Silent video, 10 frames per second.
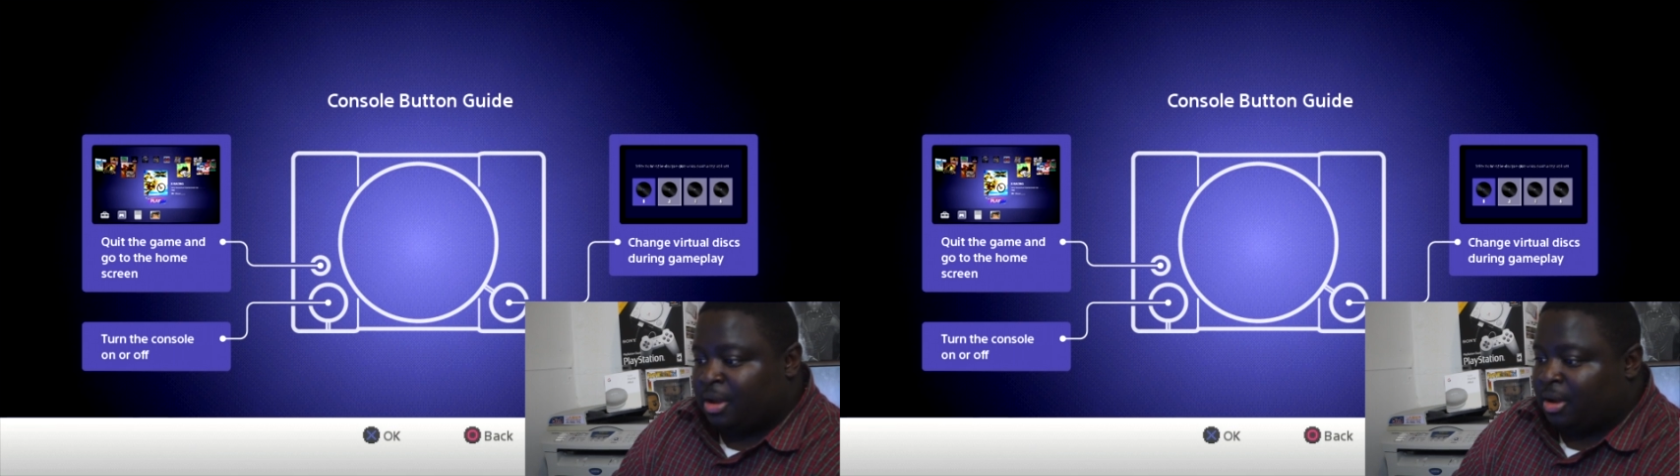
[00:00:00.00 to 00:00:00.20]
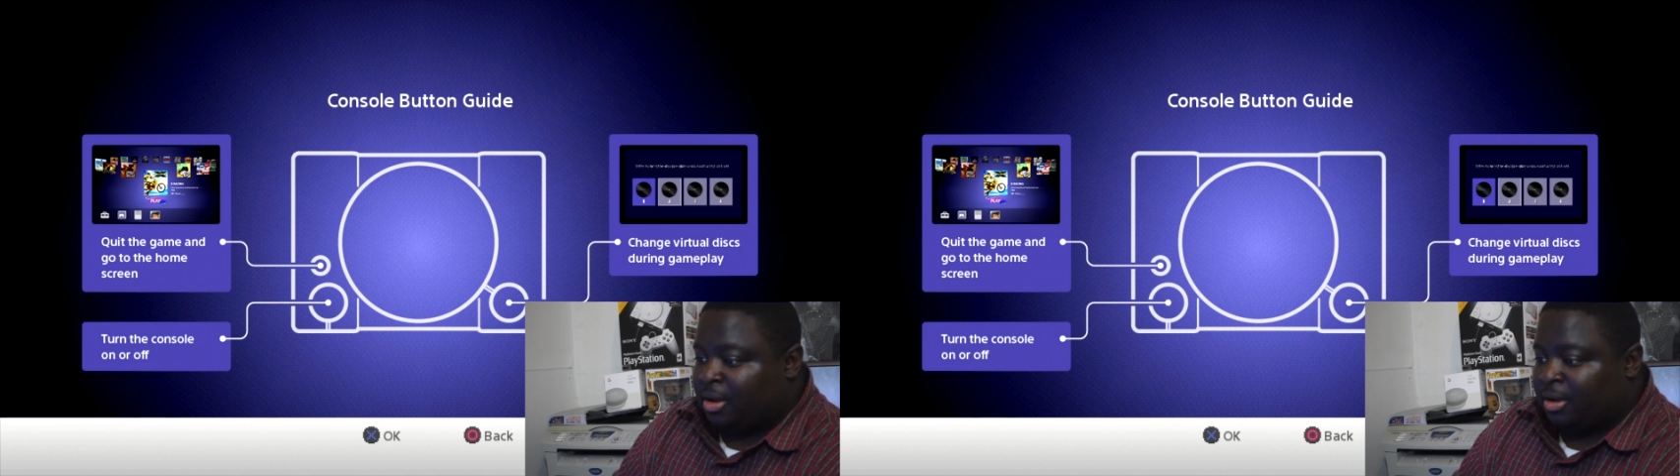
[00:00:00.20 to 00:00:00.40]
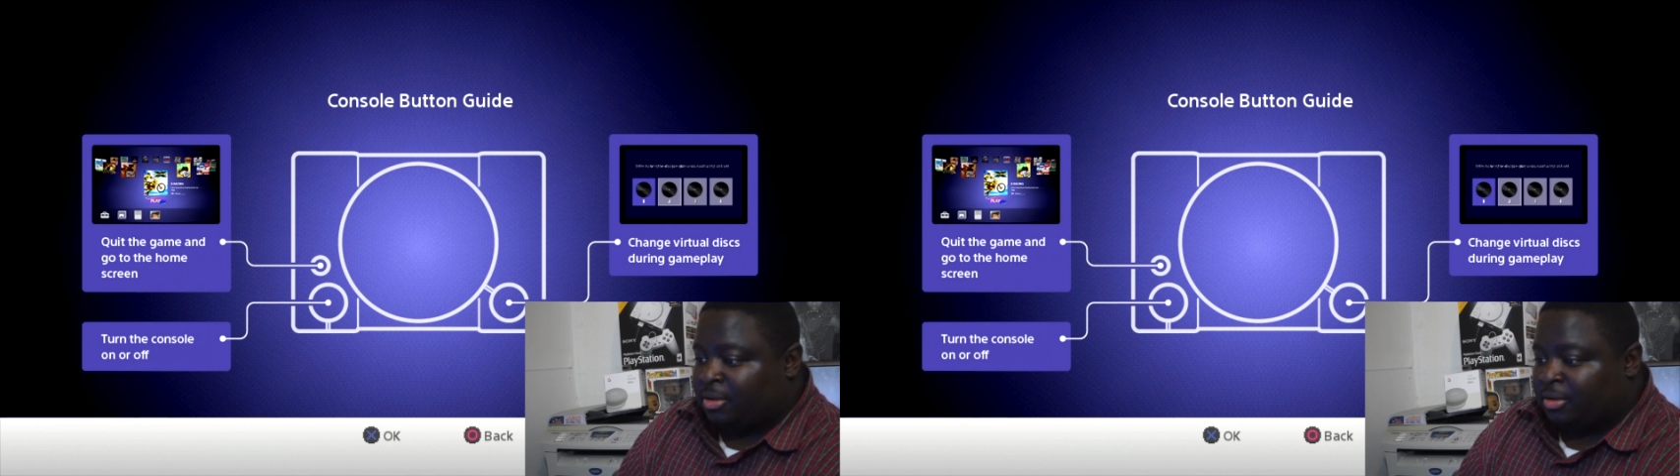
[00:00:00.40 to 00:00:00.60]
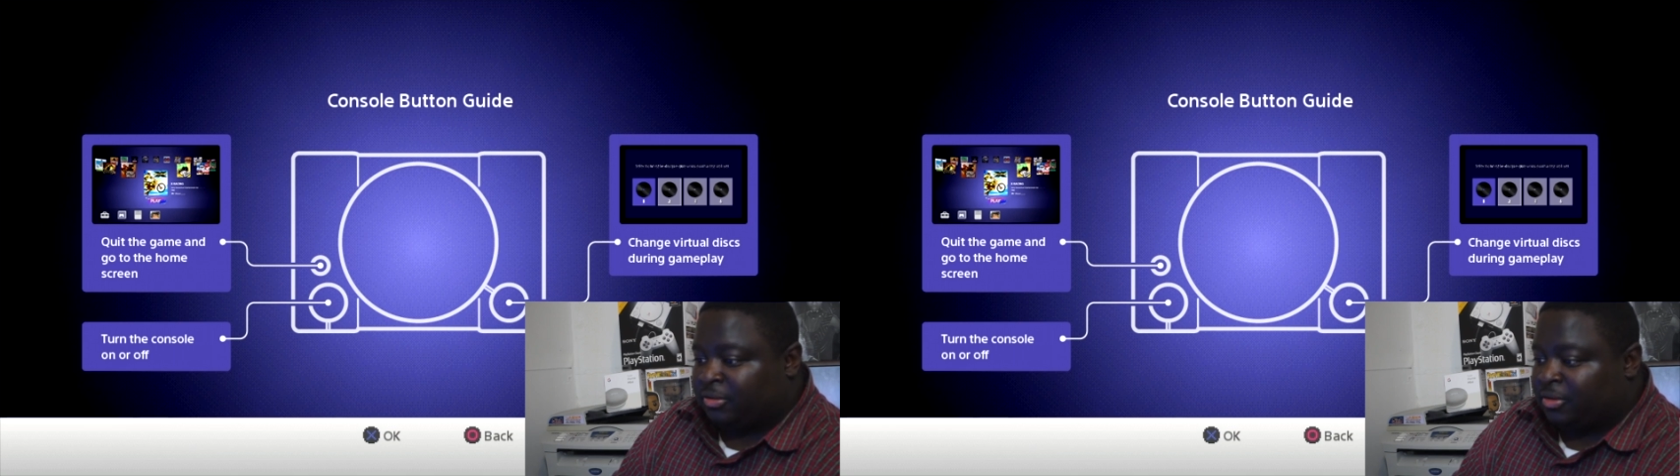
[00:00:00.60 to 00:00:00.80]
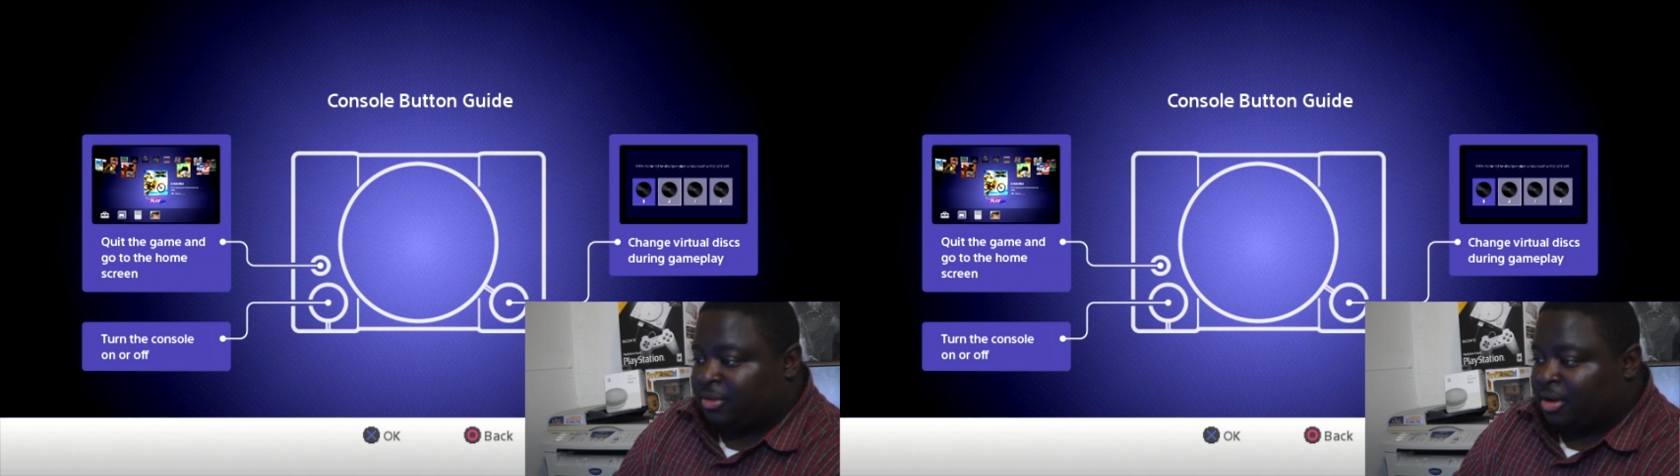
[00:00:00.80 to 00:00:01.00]
You can
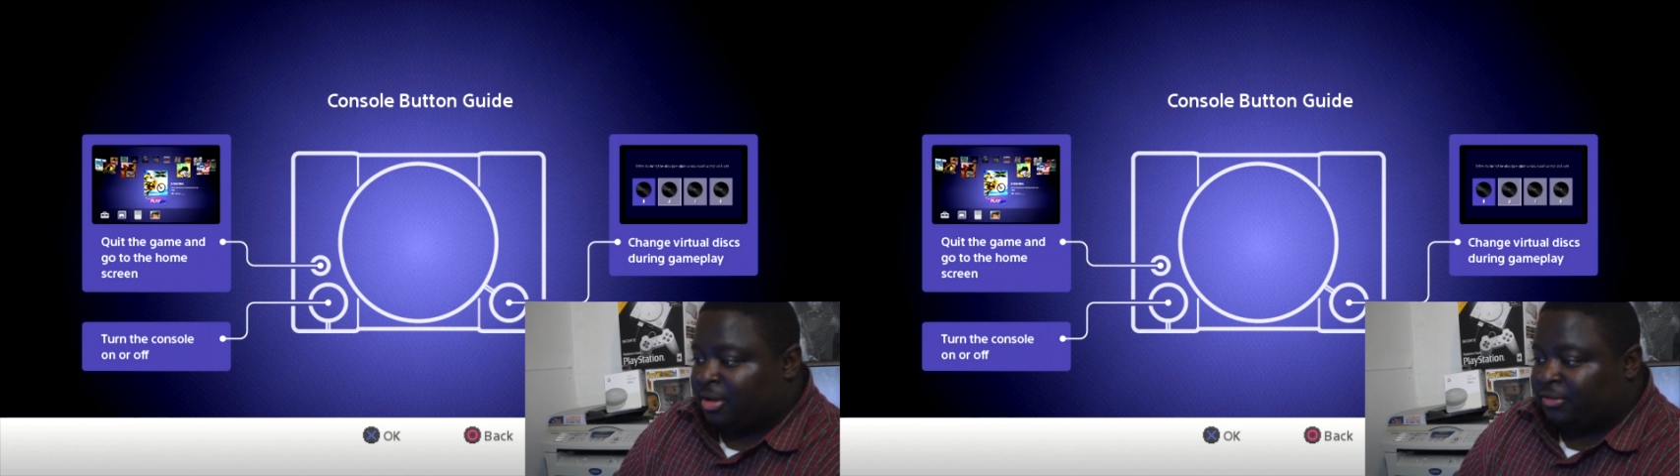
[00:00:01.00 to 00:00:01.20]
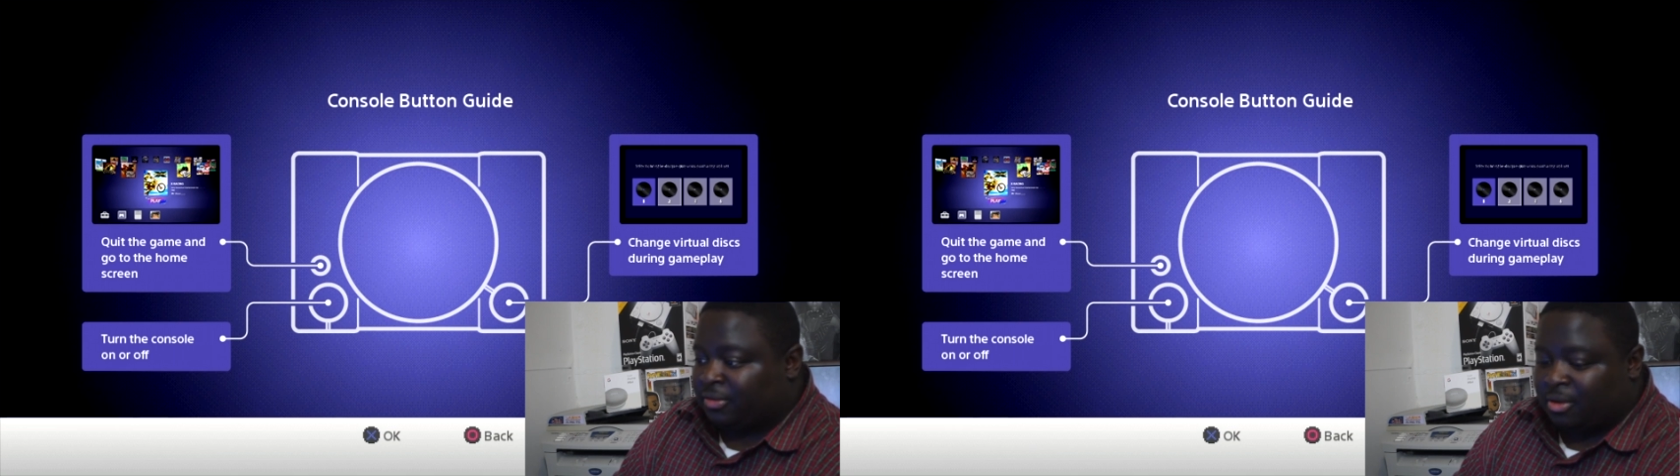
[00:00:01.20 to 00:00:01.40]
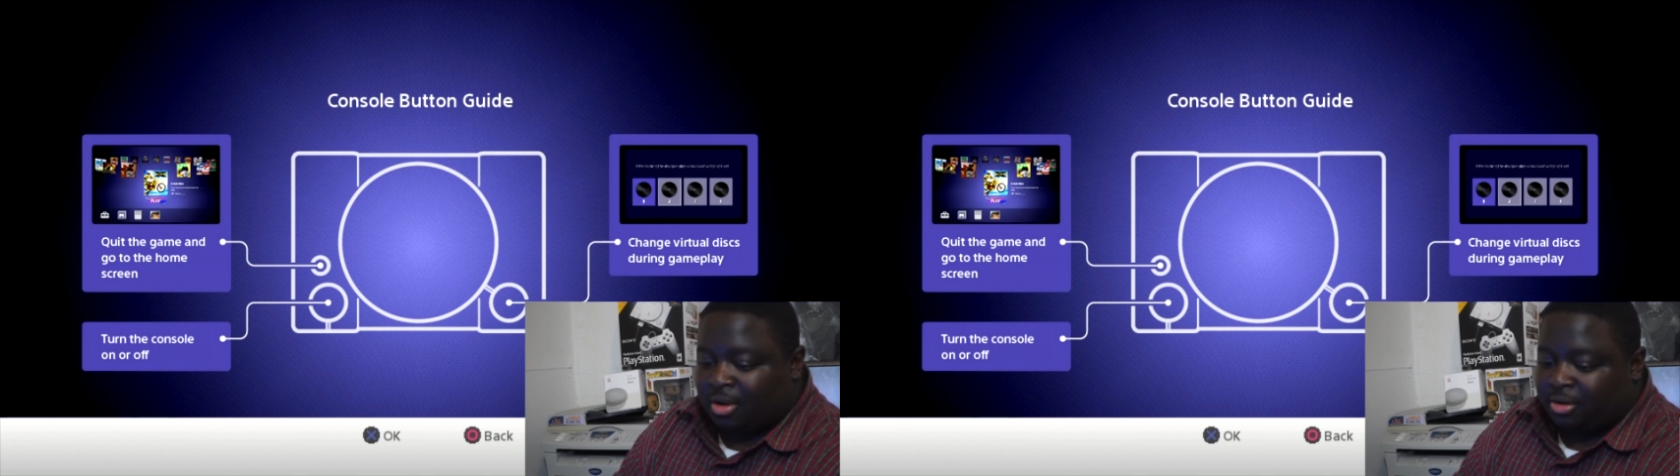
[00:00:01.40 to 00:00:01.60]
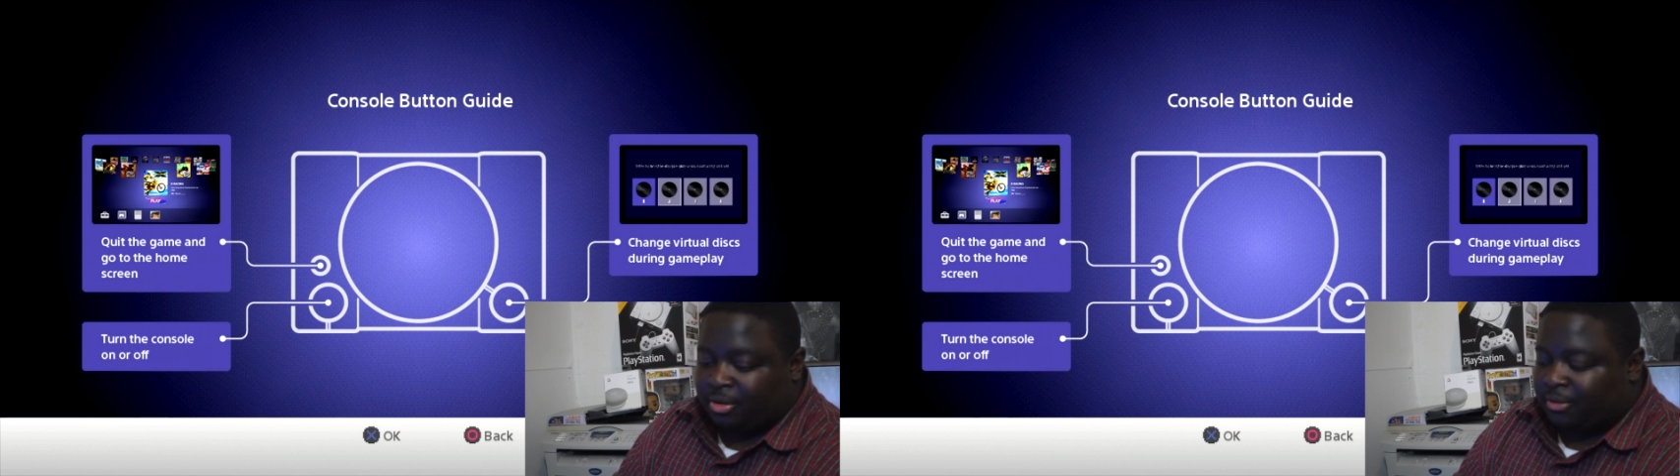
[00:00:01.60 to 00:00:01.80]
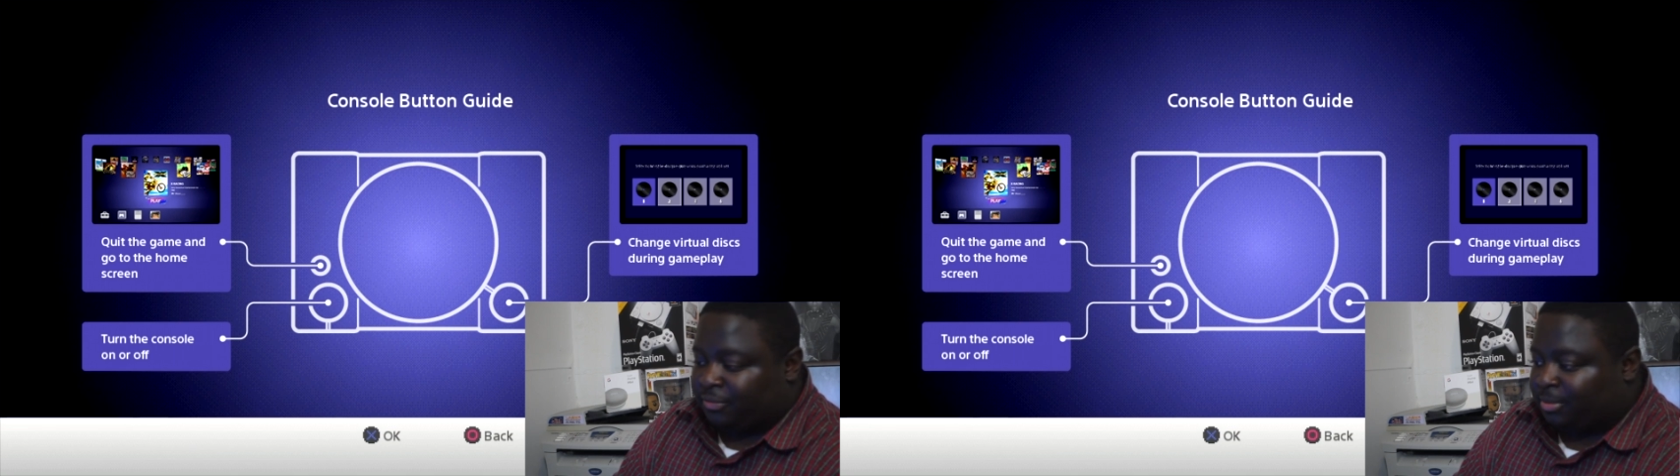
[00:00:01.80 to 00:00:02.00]
turn the console on and
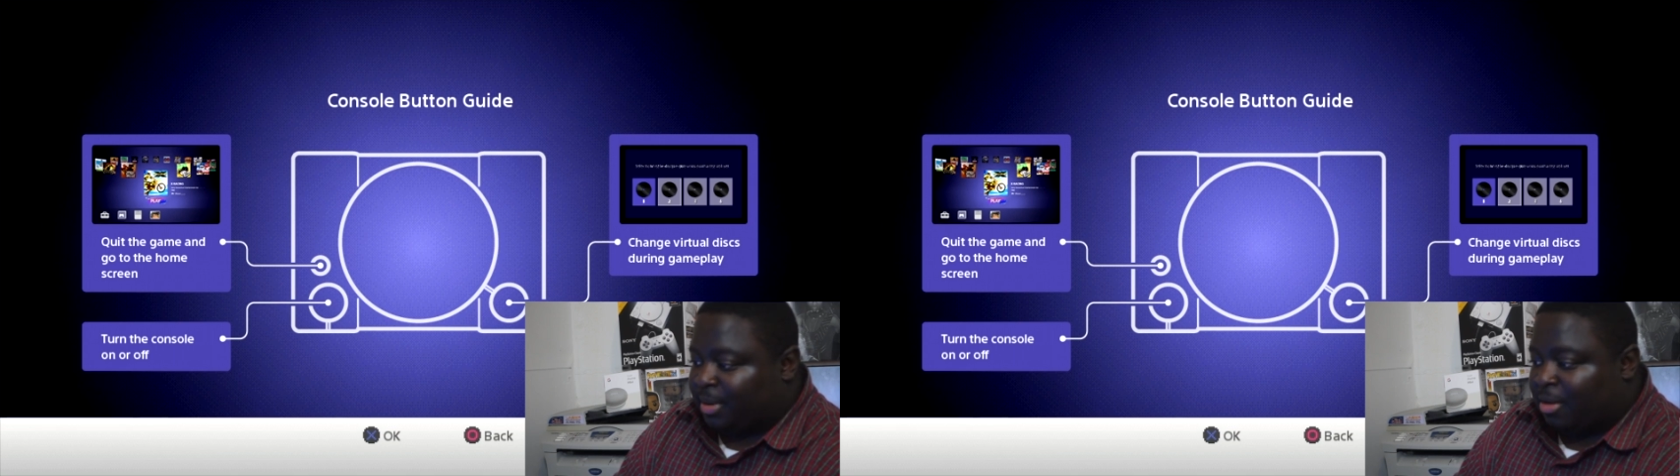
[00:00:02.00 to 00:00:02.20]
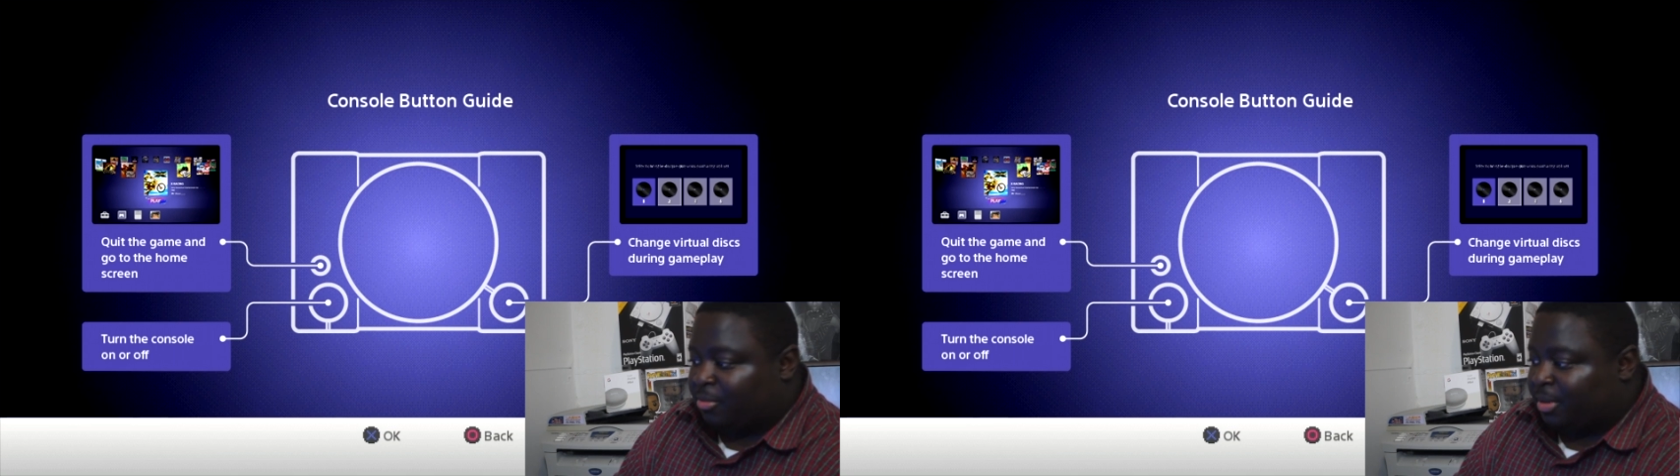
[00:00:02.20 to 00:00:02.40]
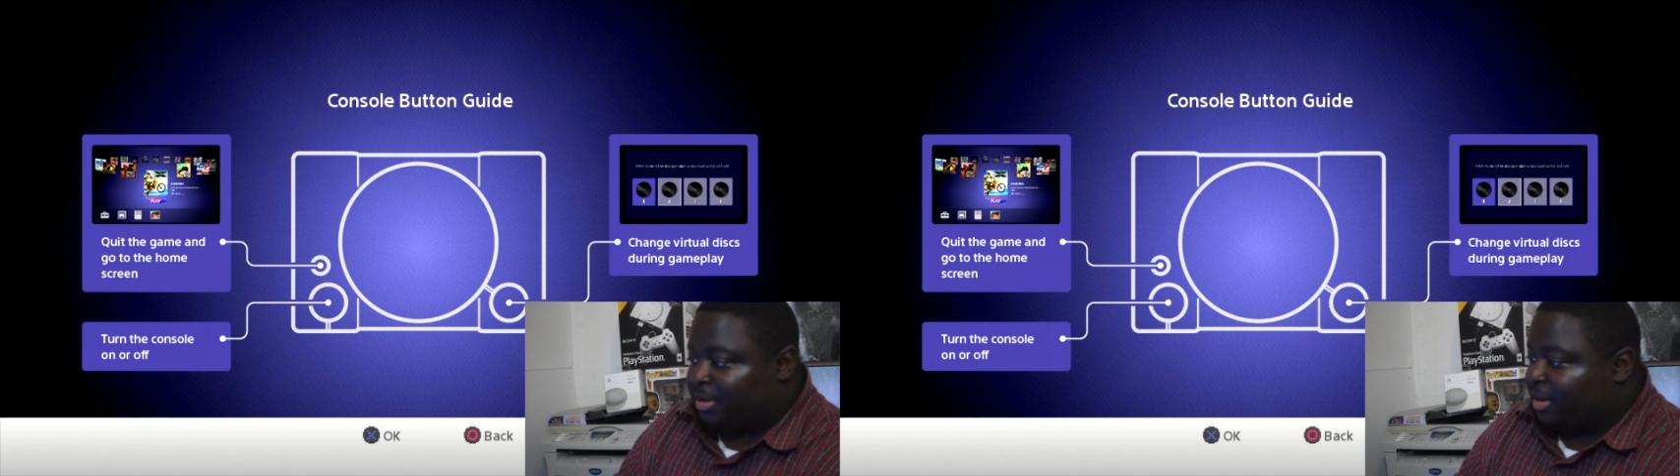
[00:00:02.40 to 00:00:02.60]
off with the power button.